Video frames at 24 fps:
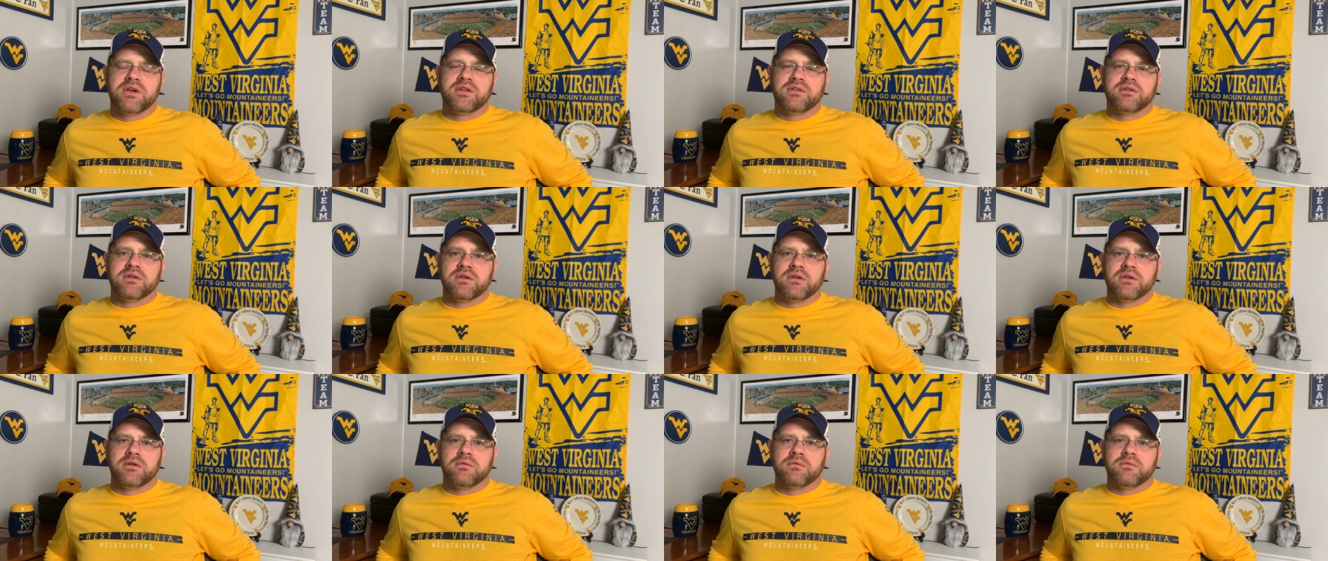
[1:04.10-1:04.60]
at
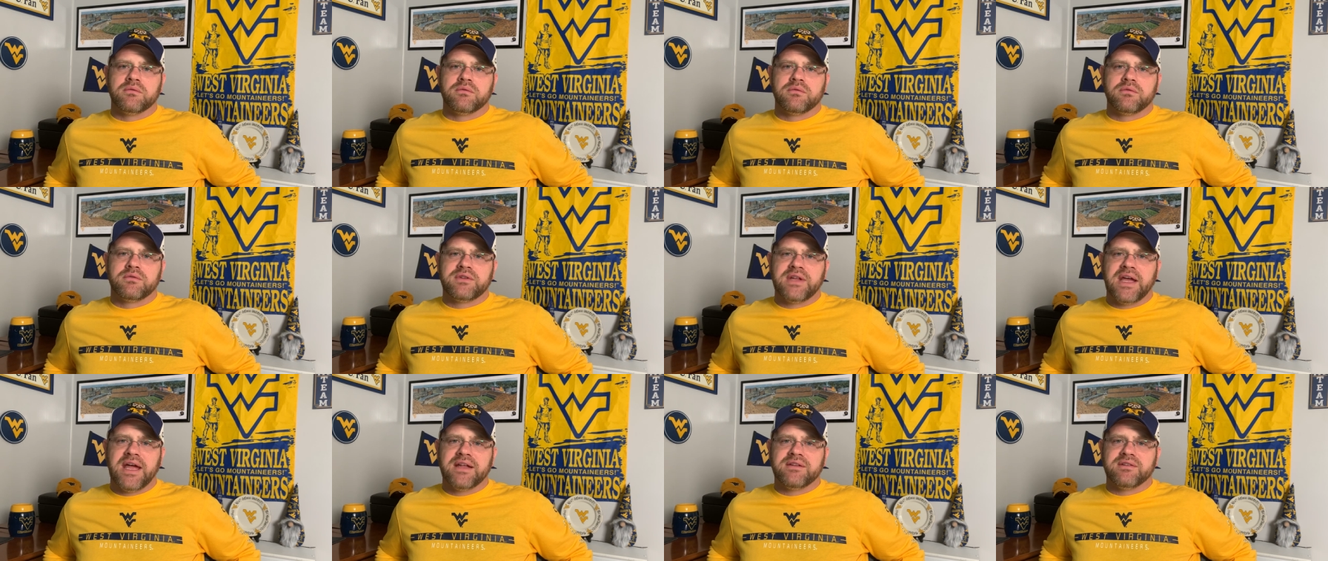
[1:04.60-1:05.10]
the
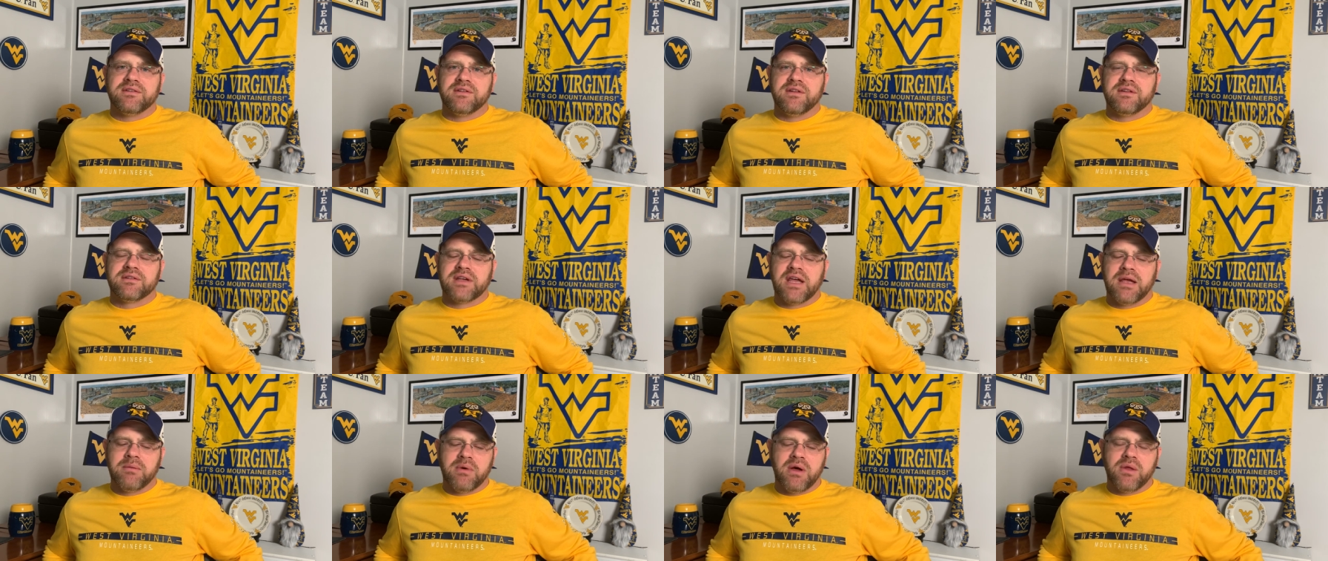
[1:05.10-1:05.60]
stats of this
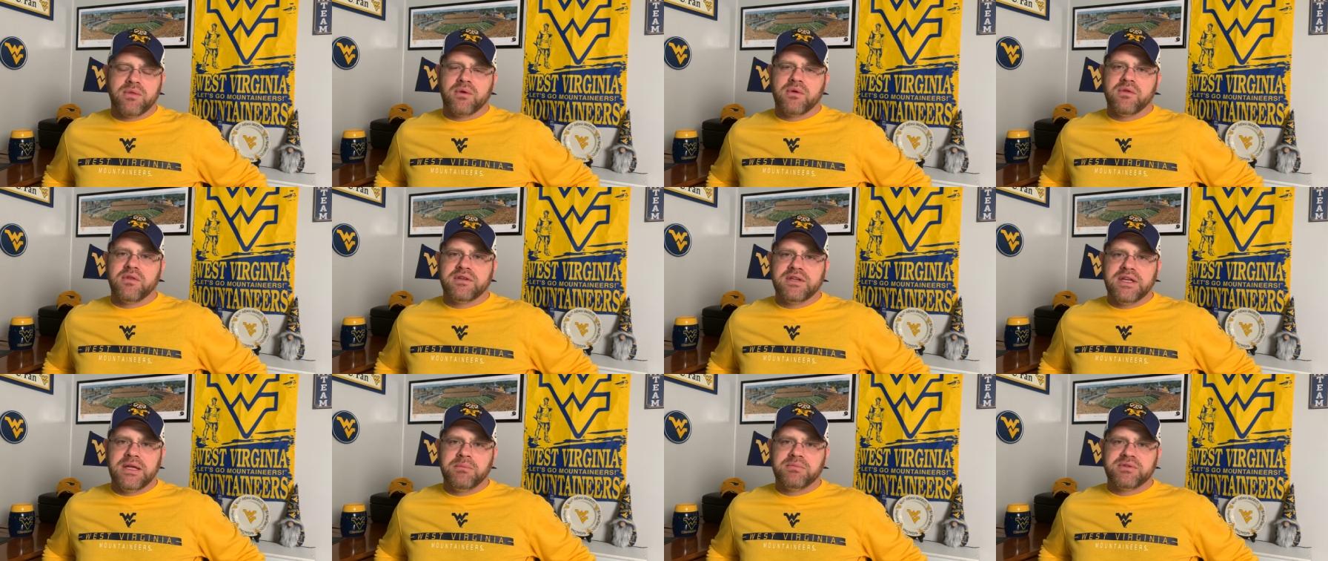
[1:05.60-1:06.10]
game, I'll throw the
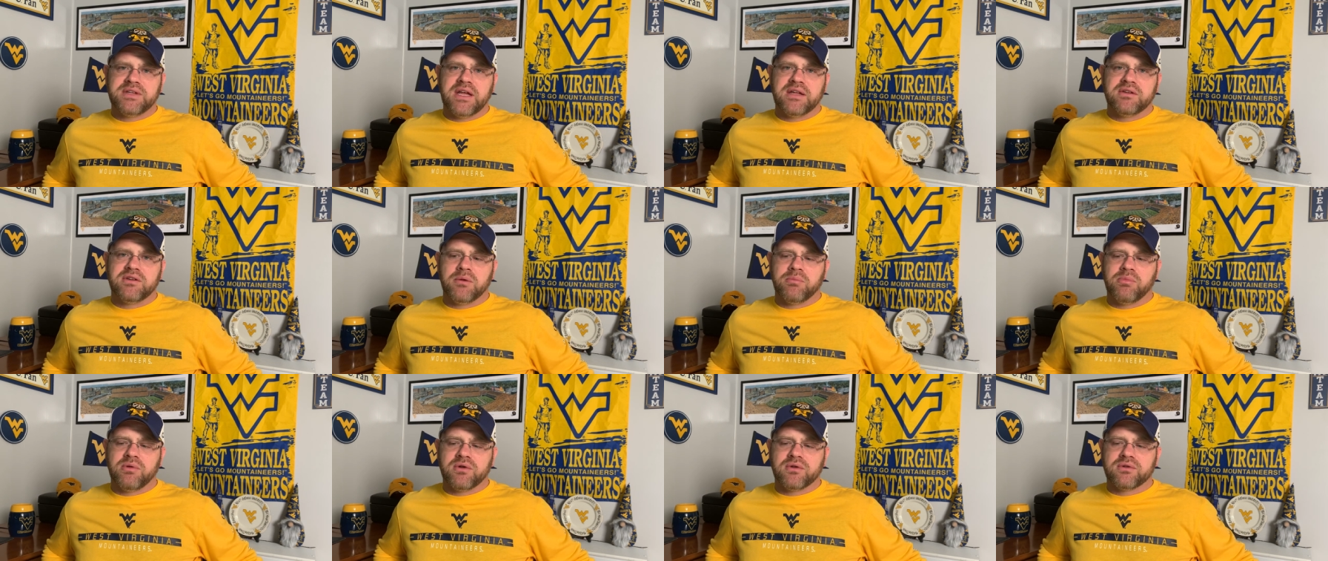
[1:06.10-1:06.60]
team stats
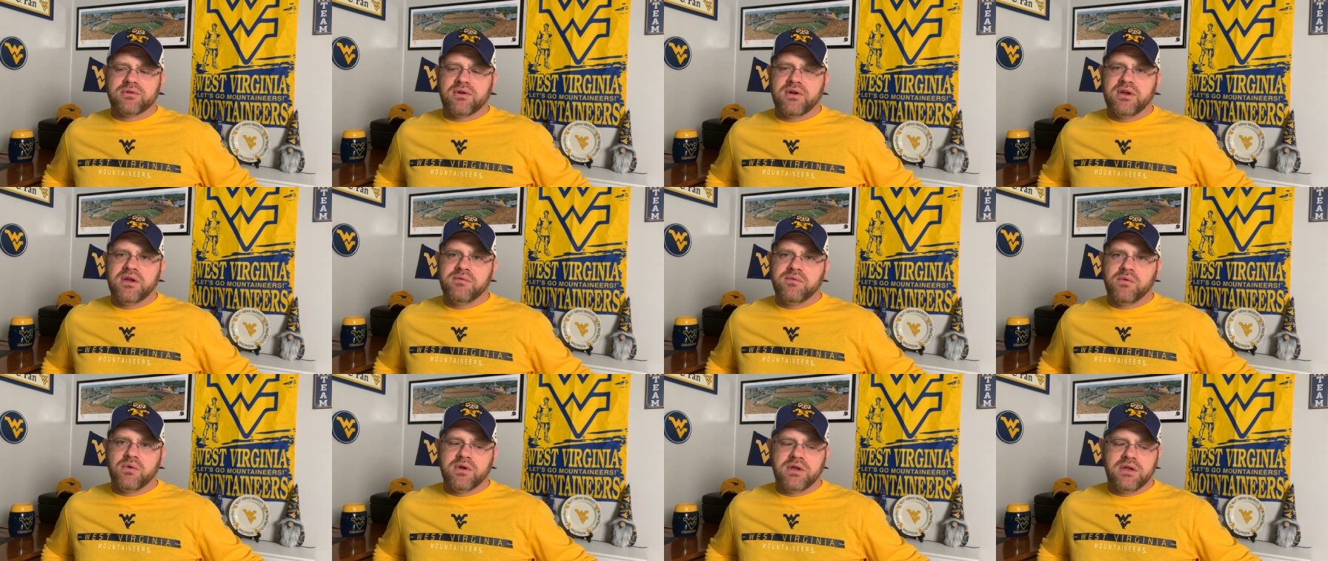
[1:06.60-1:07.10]
up on the
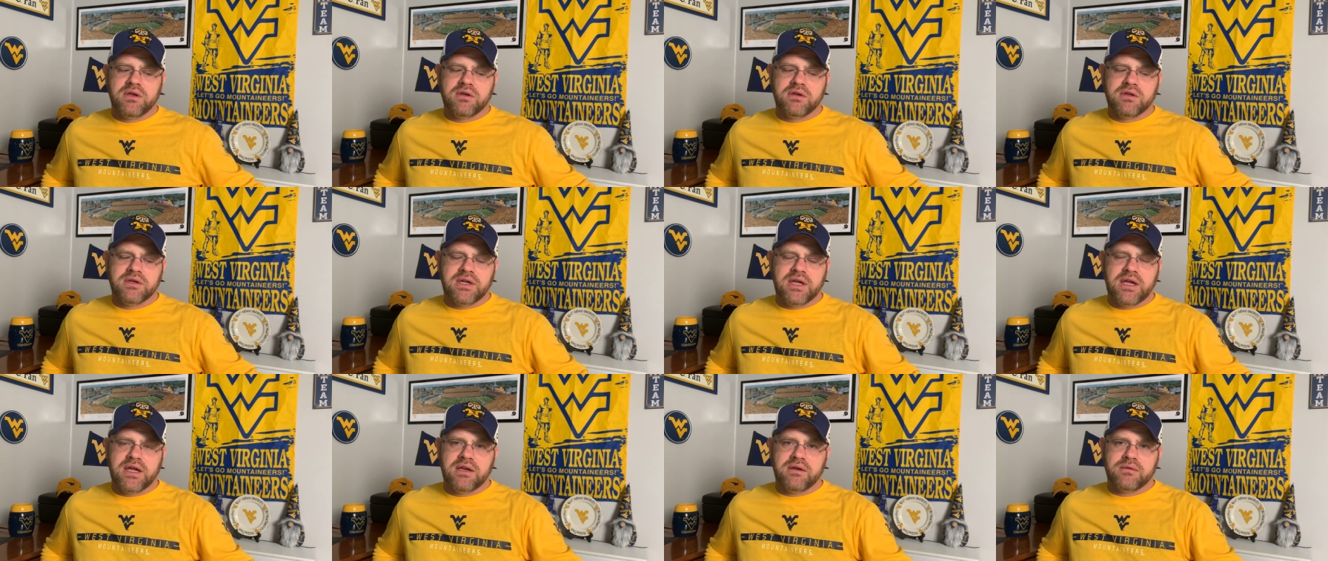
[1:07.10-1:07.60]
screen for you to
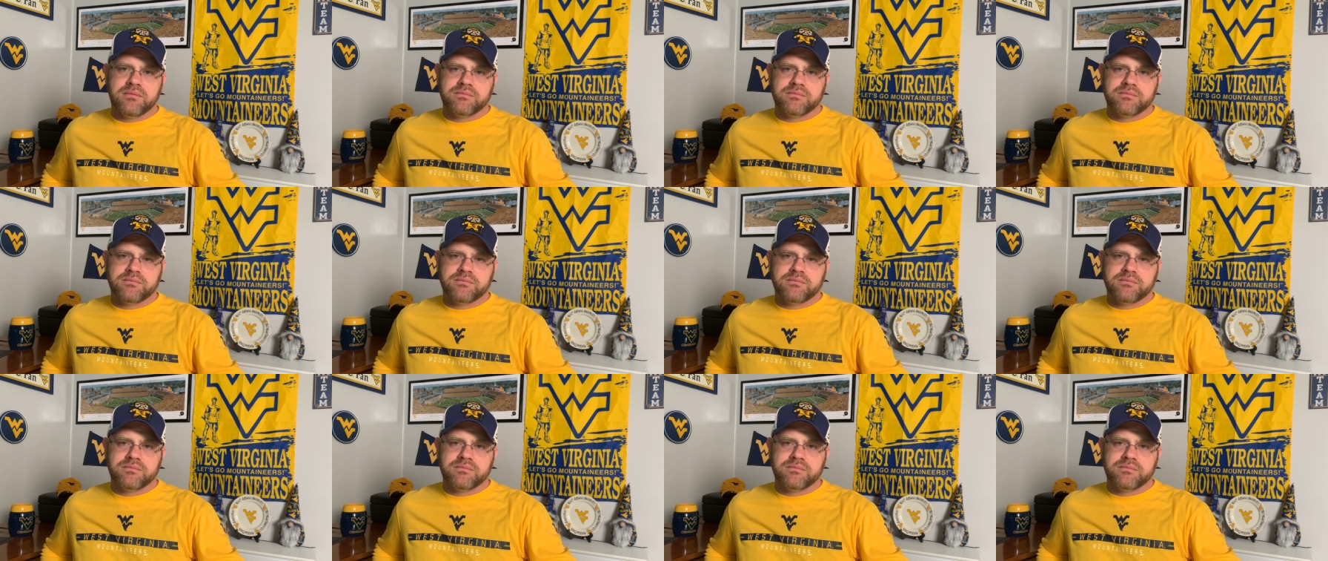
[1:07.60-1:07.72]
look at.